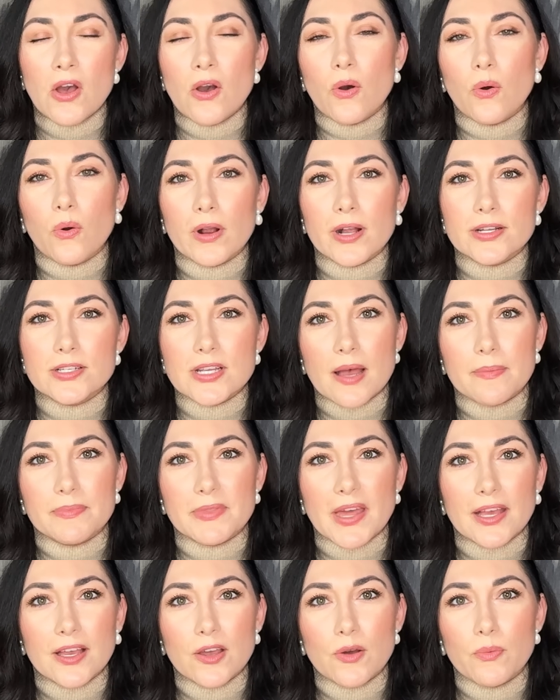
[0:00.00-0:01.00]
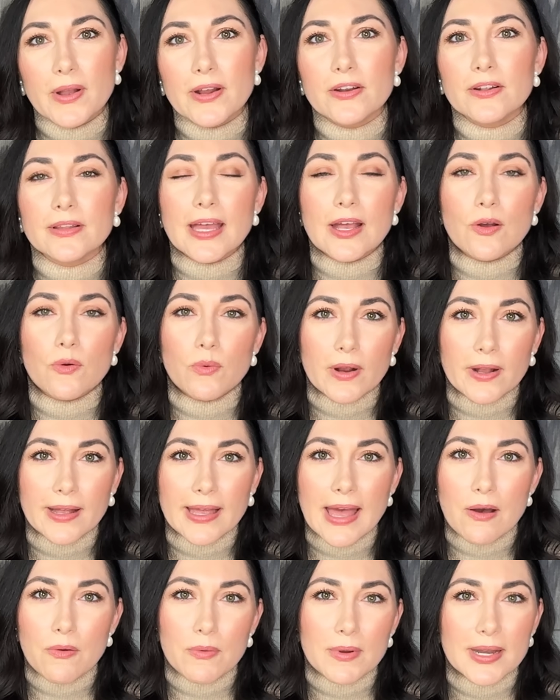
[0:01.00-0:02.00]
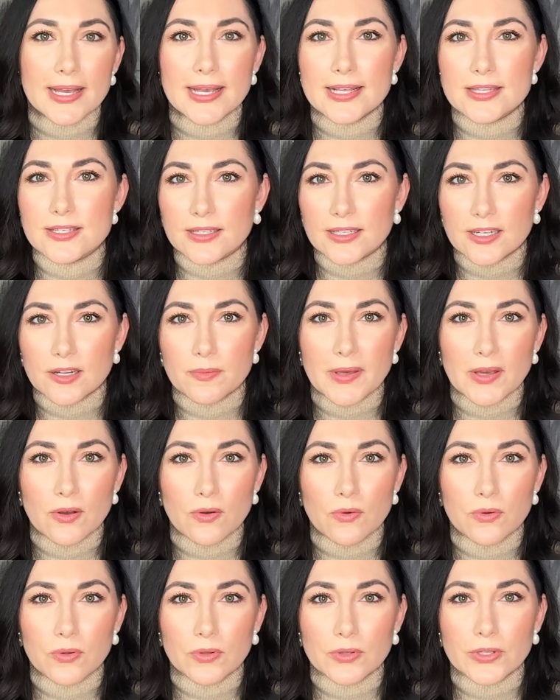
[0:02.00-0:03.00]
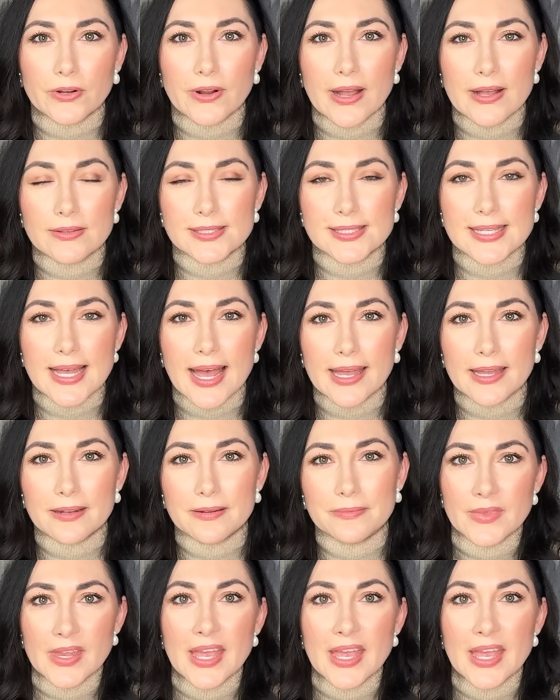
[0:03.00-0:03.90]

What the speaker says: or a top that I could wear to like work out when it gets a little bit cooler outside.